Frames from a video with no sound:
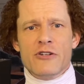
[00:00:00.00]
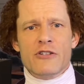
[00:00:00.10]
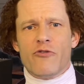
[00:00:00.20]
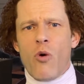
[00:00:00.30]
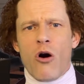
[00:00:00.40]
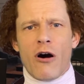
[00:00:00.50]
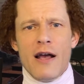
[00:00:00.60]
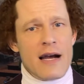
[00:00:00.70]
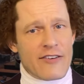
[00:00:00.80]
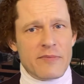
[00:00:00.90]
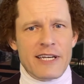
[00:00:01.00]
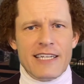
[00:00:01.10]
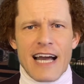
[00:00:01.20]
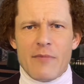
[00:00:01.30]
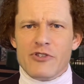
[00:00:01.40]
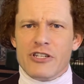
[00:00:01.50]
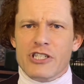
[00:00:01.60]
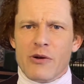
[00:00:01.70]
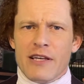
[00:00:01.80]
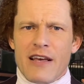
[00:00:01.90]
of war after being captured
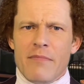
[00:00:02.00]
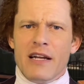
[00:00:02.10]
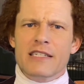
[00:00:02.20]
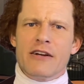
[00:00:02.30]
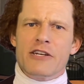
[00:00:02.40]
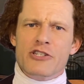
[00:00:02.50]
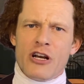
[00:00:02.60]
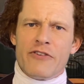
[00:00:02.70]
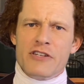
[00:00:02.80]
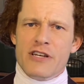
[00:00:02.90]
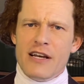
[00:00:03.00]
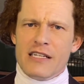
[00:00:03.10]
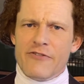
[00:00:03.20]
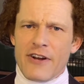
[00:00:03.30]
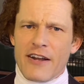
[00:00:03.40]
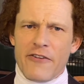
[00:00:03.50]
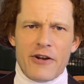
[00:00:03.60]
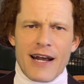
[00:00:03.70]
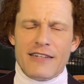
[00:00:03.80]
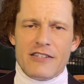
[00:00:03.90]
during their military service defending the
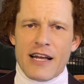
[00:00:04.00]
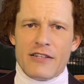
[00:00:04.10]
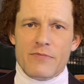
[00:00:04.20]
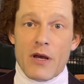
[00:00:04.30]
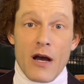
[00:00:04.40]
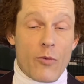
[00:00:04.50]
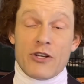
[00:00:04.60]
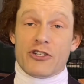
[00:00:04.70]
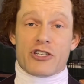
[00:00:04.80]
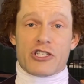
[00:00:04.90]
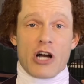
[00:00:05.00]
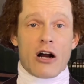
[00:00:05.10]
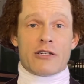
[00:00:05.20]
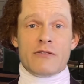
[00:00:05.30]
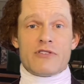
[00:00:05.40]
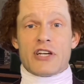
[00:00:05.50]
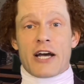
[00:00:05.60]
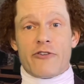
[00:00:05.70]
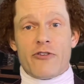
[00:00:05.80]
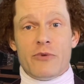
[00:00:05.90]
United States. Richard Stockton, signer
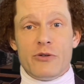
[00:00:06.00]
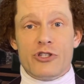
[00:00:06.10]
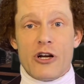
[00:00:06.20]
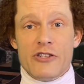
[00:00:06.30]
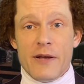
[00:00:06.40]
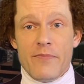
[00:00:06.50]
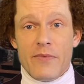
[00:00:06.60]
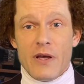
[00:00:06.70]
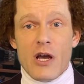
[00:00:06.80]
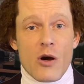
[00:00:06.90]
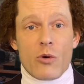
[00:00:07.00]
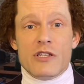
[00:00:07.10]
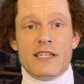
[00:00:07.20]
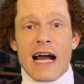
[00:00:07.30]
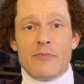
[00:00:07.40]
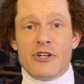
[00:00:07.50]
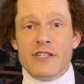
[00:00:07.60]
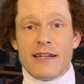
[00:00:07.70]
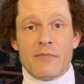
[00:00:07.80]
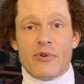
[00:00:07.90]
from New Jersey, was captured
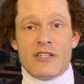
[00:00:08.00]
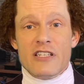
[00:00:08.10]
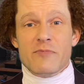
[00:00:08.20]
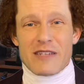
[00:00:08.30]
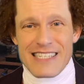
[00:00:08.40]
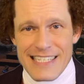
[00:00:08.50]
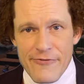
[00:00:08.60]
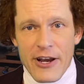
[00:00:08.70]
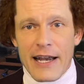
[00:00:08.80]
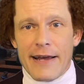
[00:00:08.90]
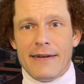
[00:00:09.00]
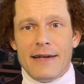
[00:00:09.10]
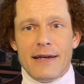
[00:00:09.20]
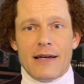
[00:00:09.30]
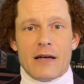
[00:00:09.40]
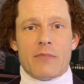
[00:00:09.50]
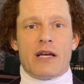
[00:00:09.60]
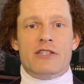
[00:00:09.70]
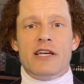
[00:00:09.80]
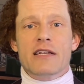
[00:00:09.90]
and imprisoned specifically
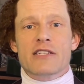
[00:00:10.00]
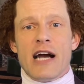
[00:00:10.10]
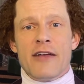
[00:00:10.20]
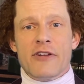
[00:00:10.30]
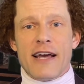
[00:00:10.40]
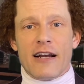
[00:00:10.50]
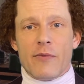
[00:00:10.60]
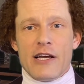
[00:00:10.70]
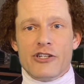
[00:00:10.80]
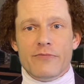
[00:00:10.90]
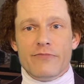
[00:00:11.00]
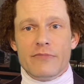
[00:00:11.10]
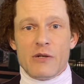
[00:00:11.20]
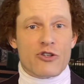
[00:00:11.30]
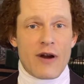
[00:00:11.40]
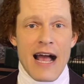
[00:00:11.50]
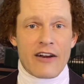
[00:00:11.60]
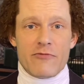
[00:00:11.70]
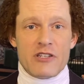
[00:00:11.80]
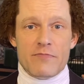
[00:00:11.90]
because he had signed the Declaration. He was dragged
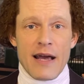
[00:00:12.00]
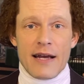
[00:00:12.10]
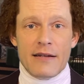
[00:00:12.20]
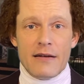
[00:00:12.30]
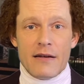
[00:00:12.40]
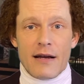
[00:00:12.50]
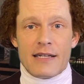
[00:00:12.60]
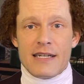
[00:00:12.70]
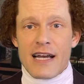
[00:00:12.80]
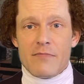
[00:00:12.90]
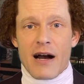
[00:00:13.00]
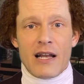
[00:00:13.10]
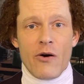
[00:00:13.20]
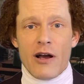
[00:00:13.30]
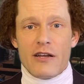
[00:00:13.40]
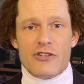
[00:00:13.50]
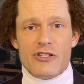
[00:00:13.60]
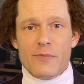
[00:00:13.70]
from his bed at night by Loyalists.